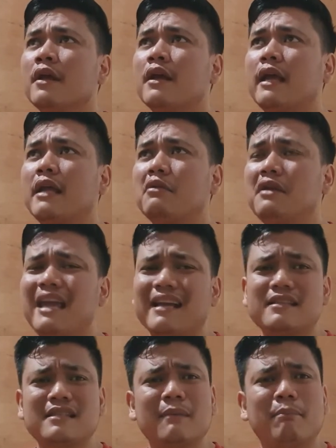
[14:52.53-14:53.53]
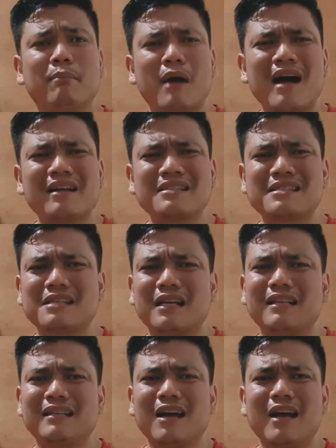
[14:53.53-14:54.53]
can you get the box
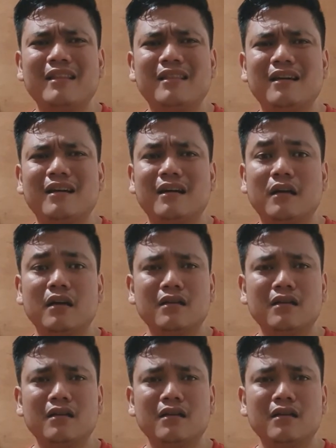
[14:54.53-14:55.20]
in the